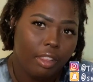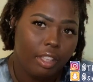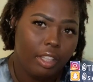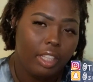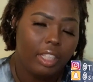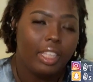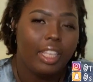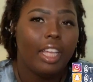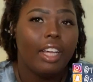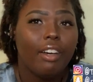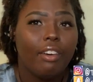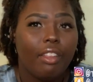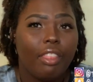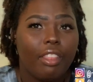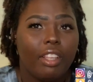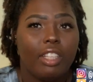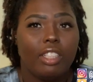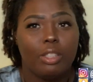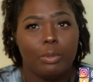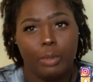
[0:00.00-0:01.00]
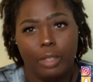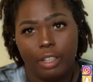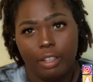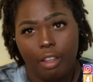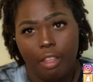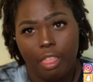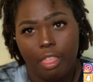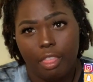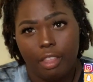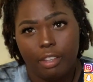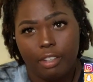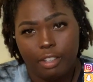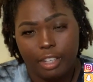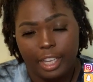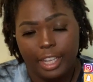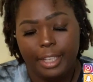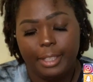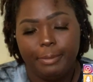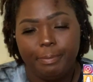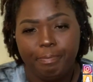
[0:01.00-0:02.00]
and health is wealth,
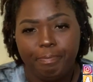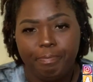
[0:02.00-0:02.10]
okay?